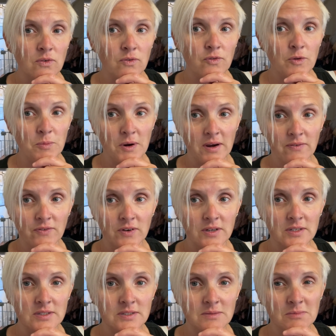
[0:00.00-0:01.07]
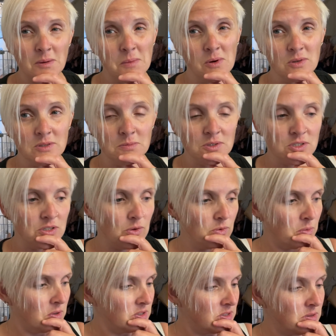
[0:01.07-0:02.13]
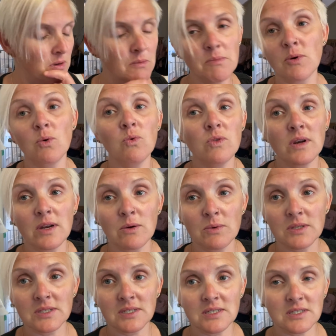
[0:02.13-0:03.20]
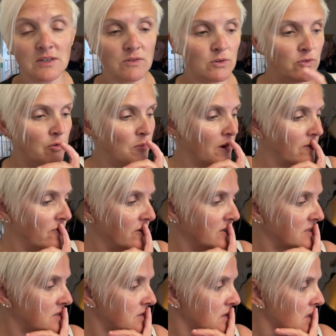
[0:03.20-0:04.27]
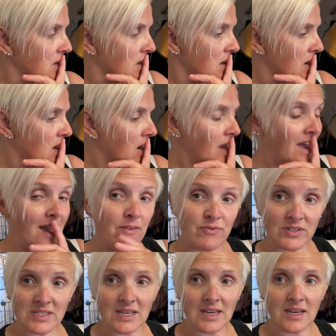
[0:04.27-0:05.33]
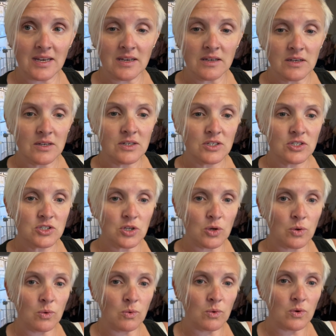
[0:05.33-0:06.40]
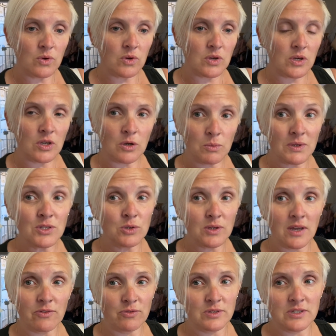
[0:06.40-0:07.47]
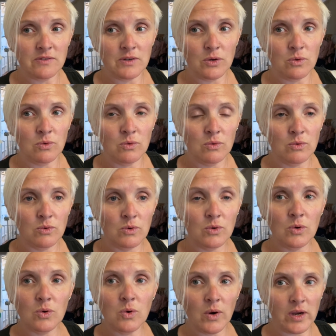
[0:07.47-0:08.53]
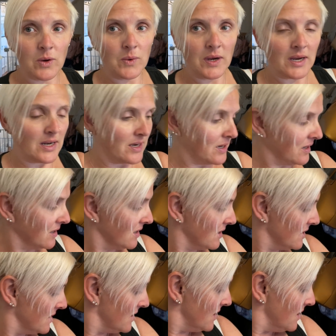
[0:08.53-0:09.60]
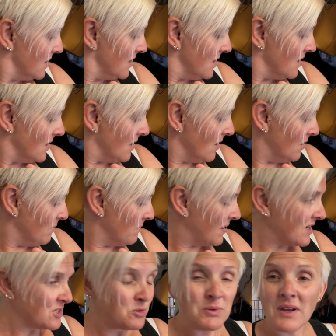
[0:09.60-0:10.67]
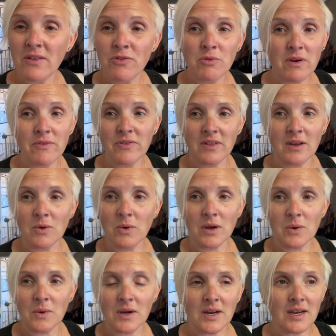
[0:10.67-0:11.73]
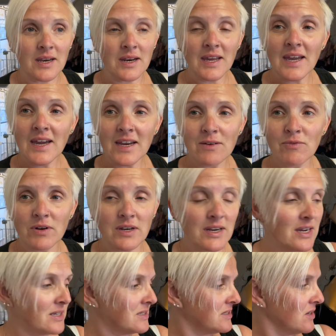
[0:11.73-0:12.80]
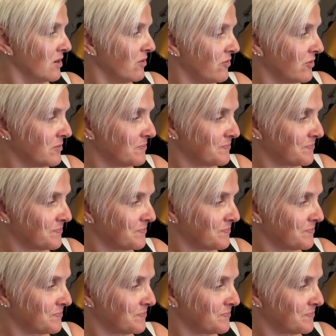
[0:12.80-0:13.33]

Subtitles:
for breakfast. Maybe not so much the older ones, but all the little ones eat cereal for breakfast every day. So, you know, we do get through cereal quite quickly. Actually, we get through everything quite quickly, and I hate running out of stuff.